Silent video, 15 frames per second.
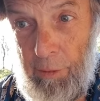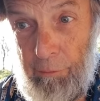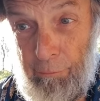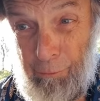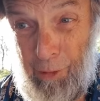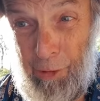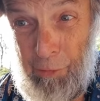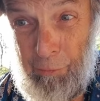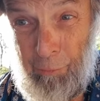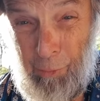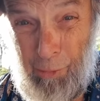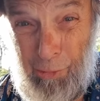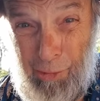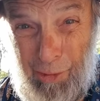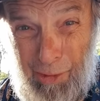Raised
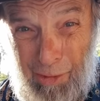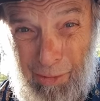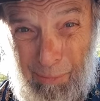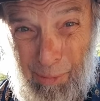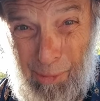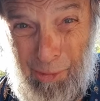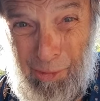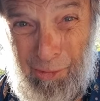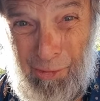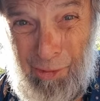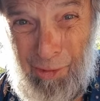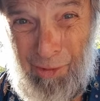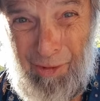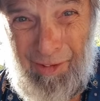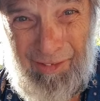Portuguese
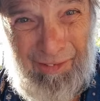furniture,